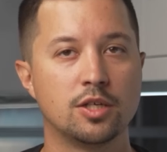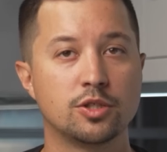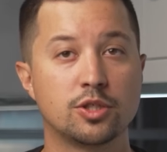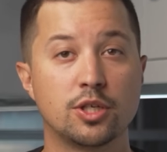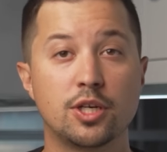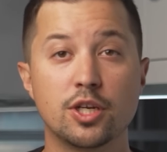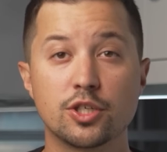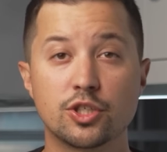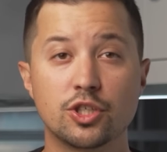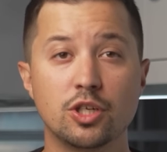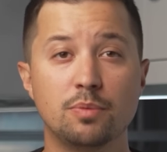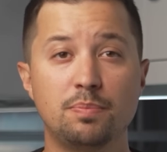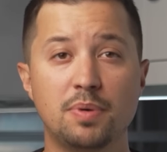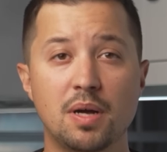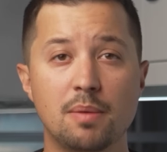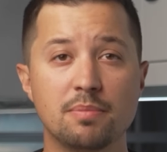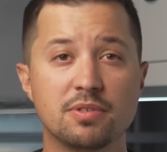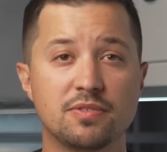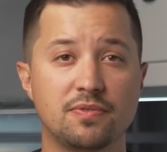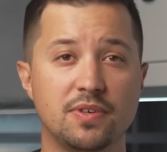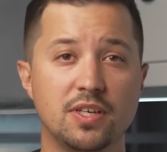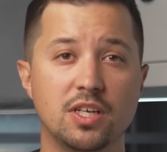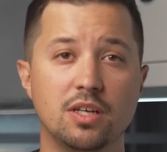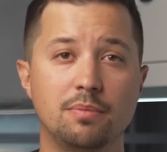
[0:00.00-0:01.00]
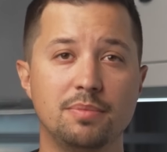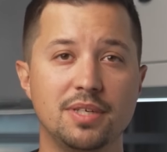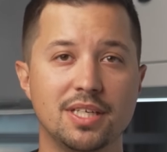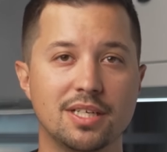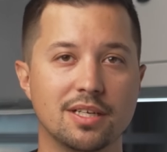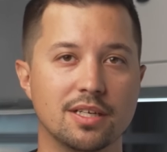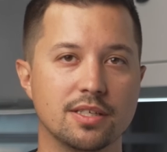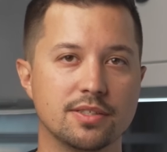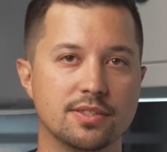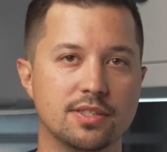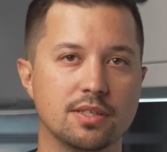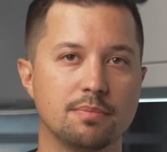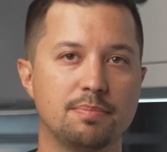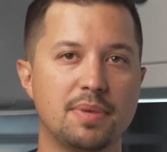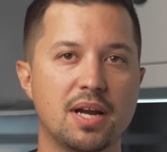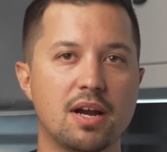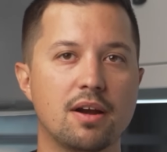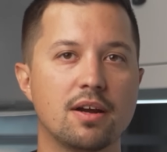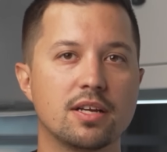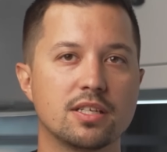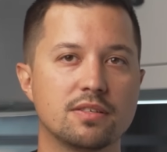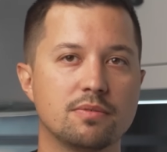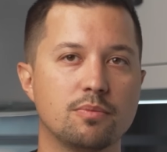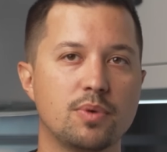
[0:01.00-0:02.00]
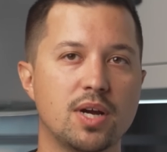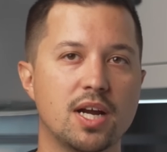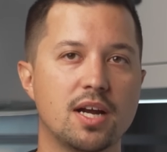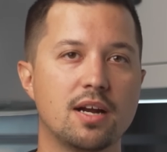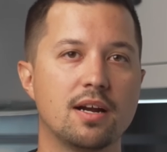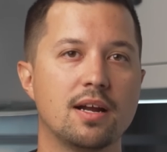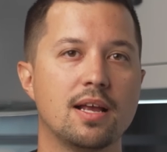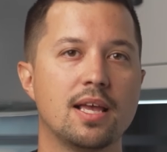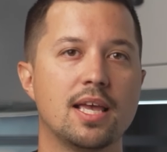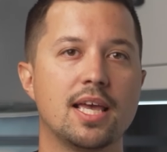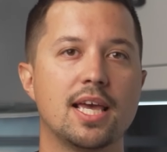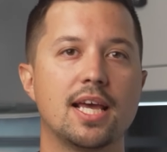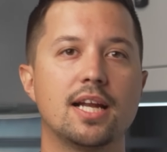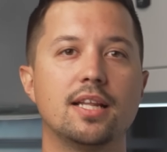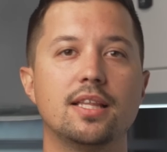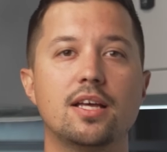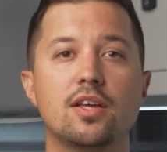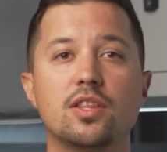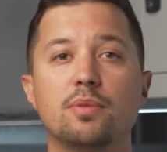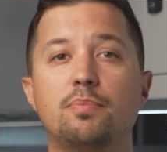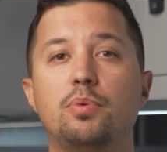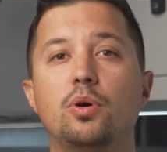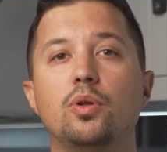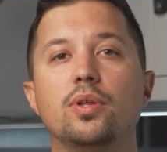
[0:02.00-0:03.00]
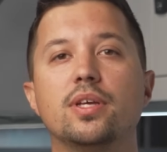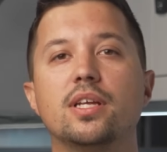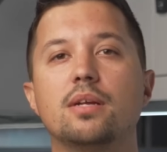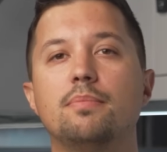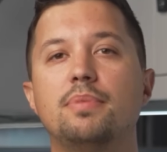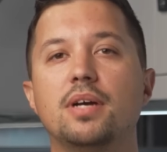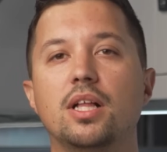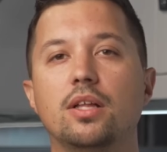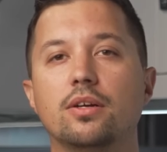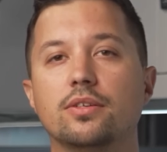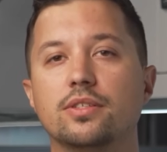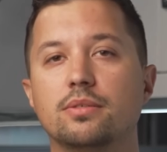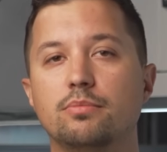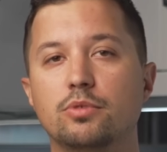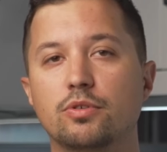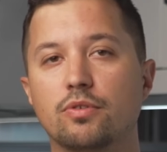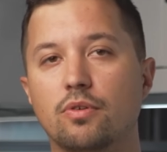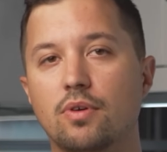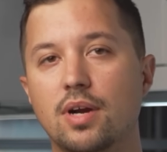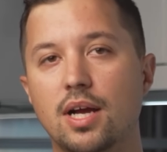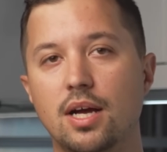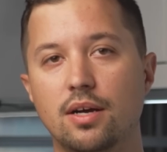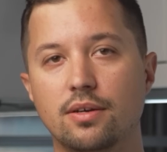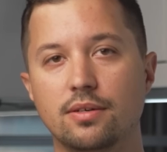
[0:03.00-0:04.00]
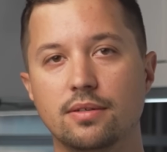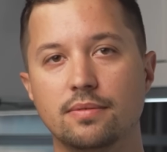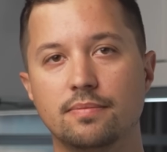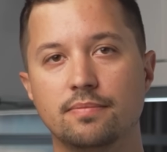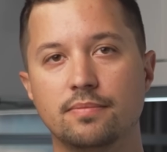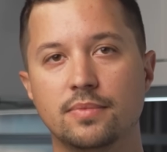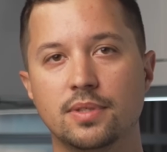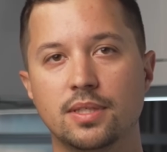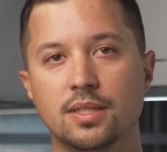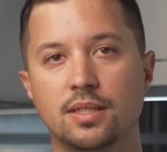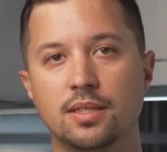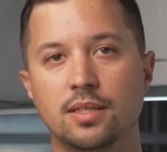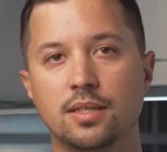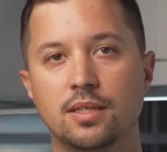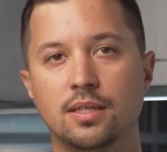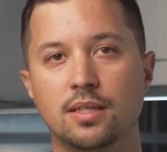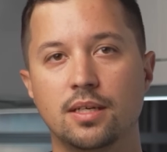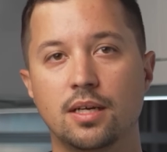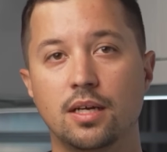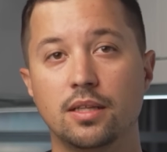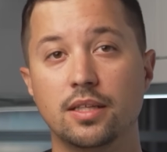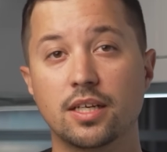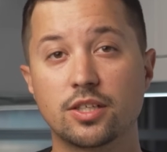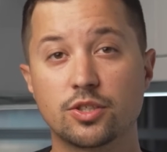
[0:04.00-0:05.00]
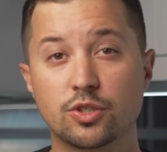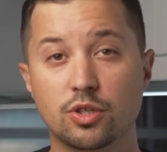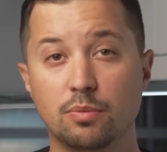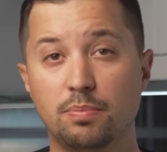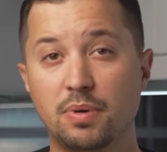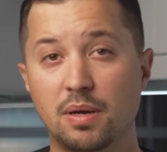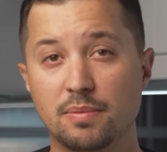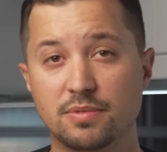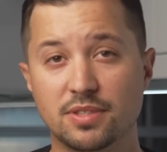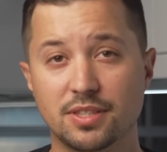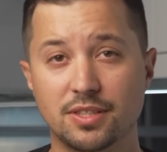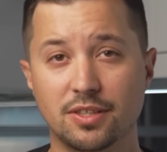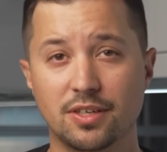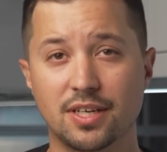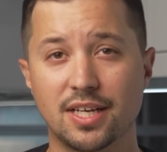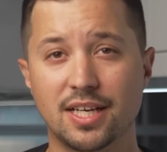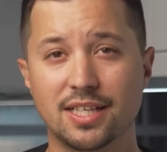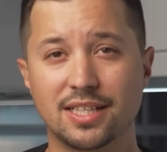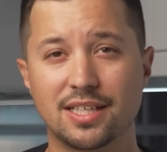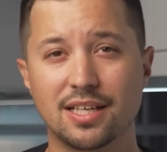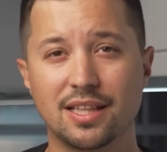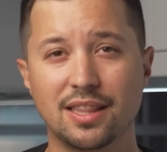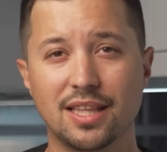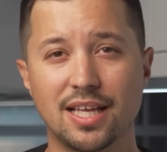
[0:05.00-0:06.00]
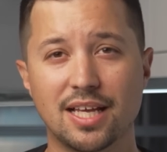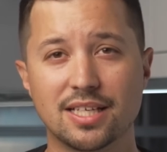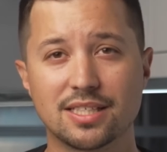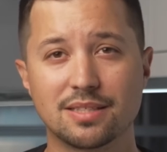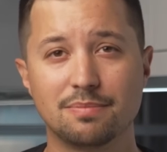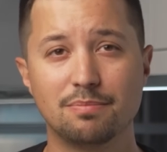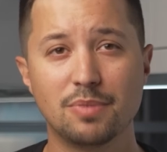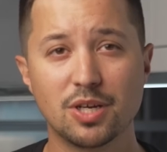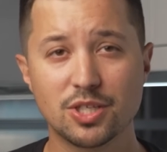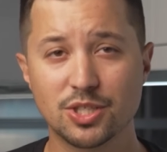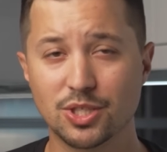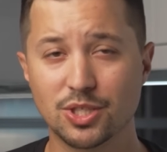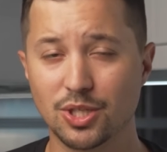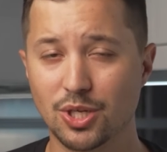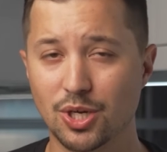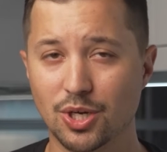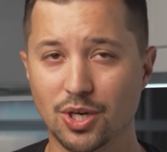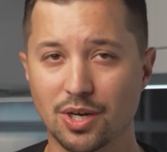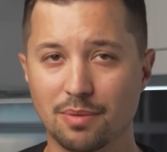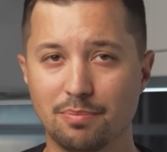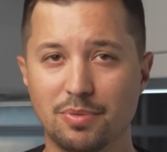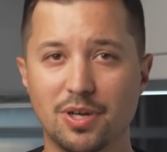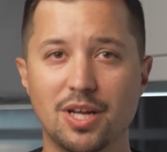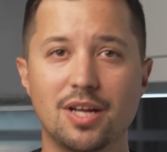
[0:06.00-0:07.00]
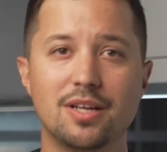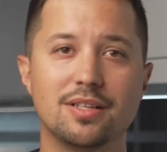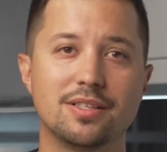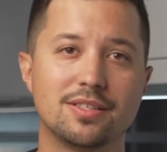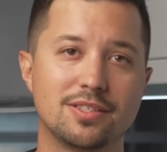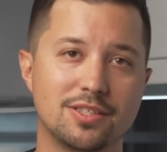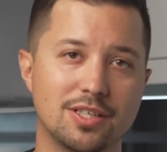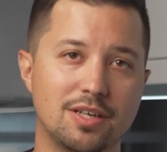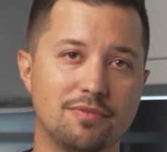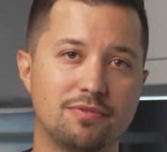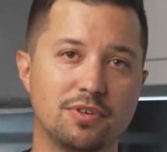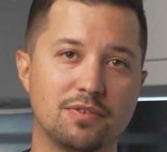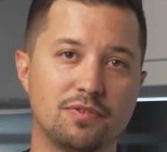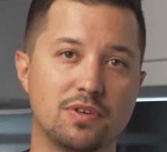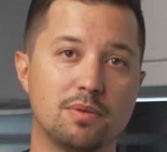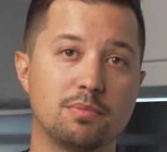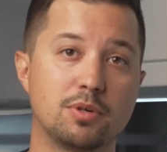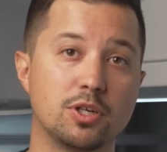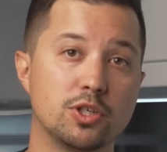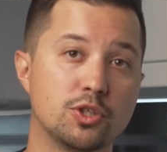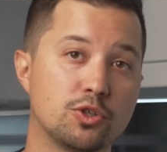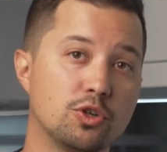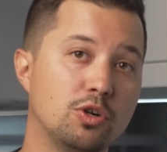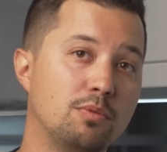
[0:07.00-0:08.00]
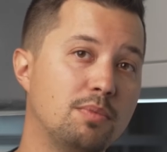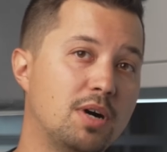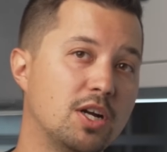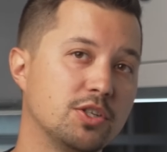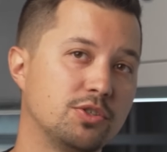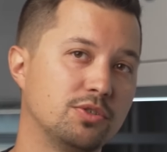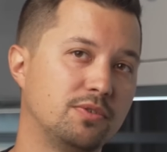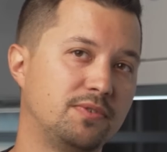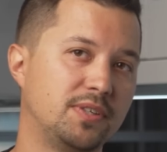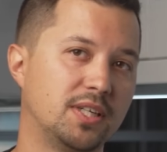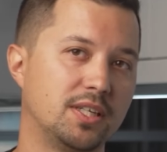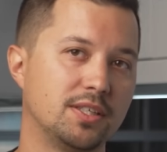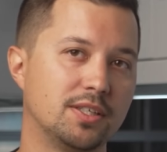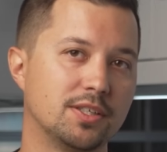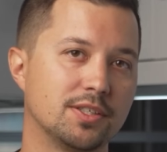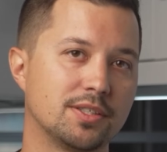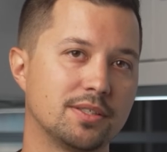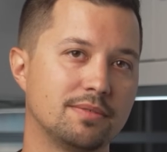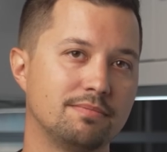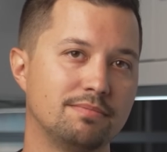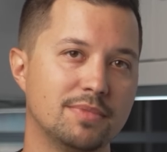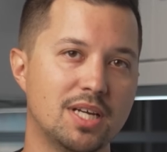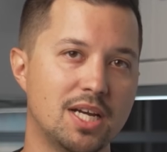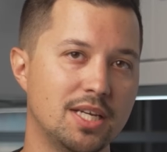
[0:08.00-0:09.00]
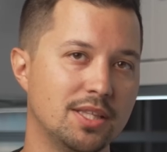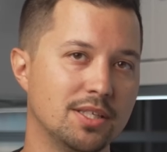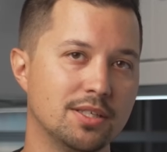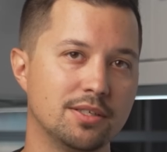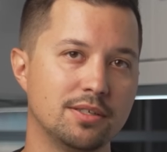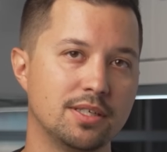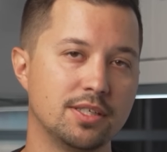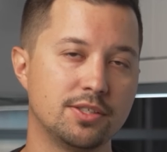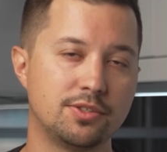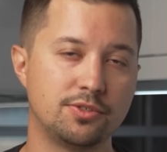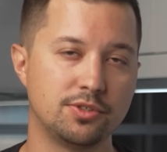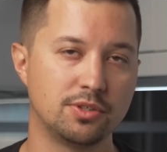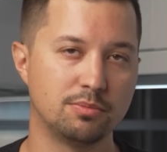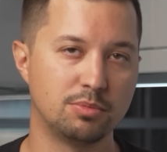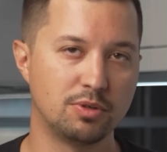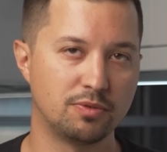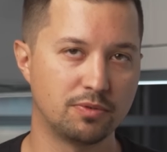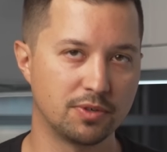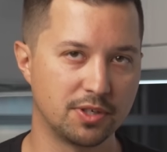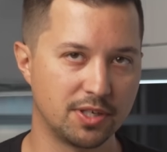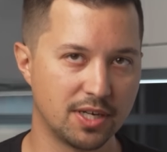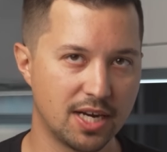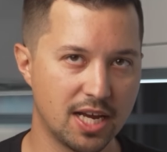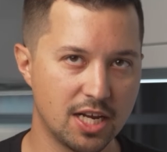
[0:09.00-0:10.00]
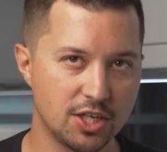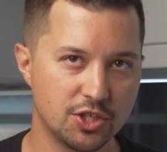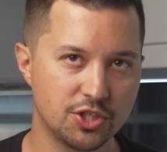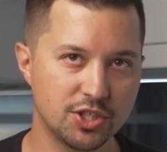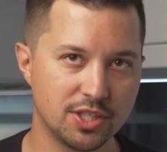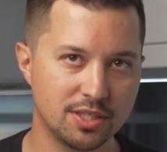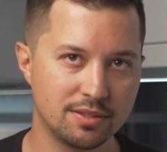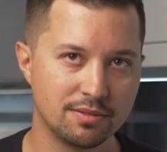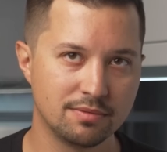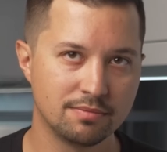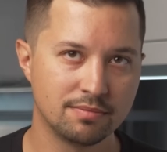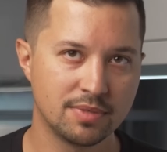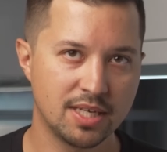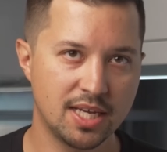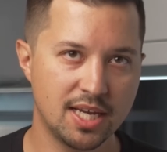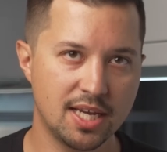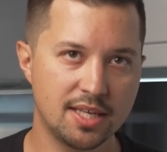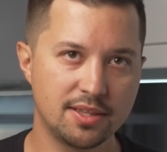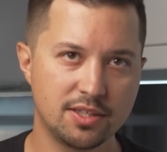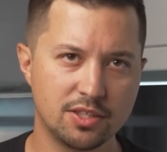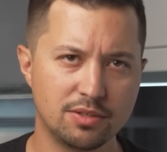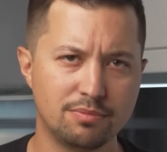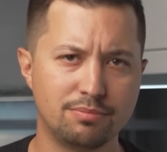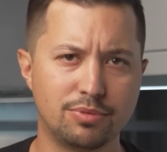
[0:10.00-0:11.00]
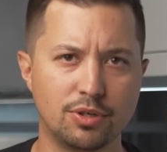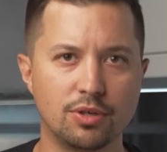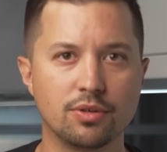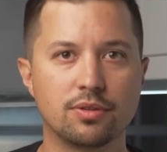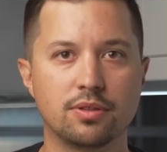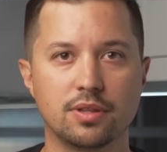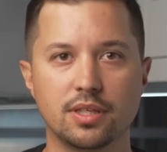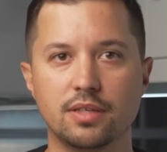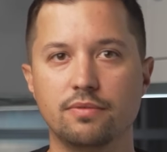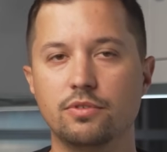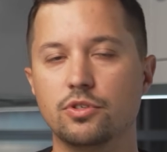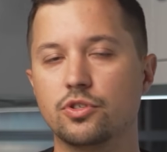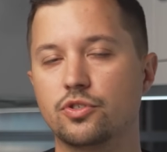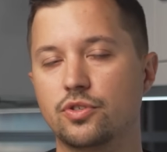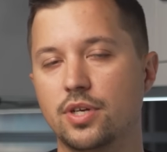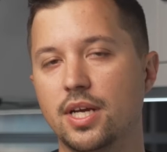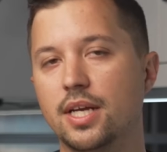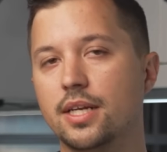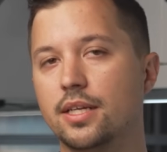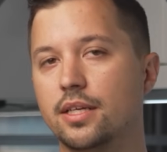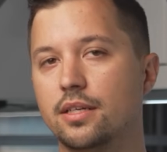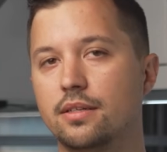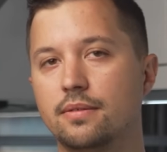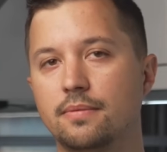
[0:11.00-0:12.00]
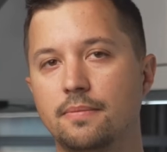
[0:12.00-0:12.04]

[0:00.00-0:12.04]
Traditional pumps fail because their bearings wear and allow the pulley and impeller to move around. Electrical pumps, on the other hand, can last much longer but suffer from control module failures. Neither is suitable for your engine, and they'll both leave you stranded.